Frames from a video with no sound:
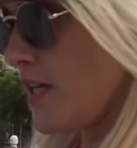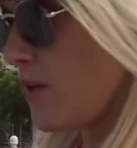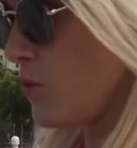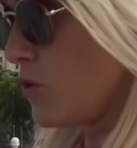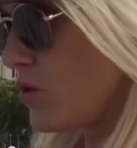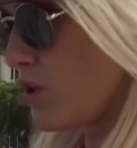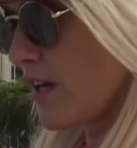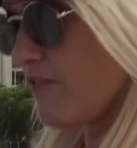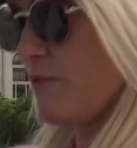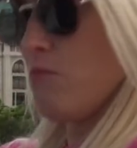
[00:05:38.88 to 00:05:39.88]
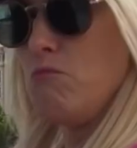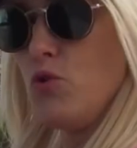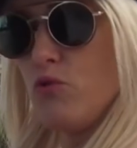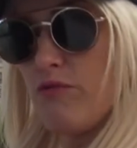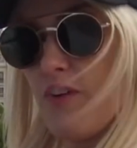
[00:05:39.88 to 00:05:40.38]
it will kind of
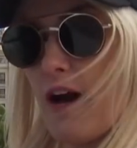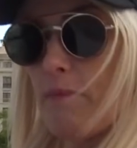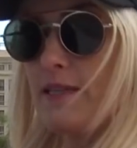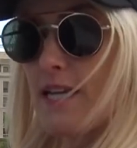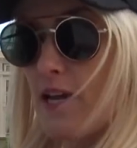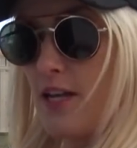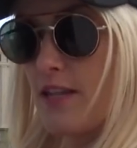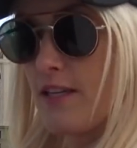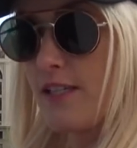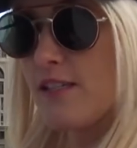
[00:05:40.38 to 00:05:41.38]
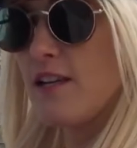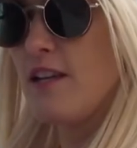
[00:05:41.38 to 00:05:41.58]
move up and down like this.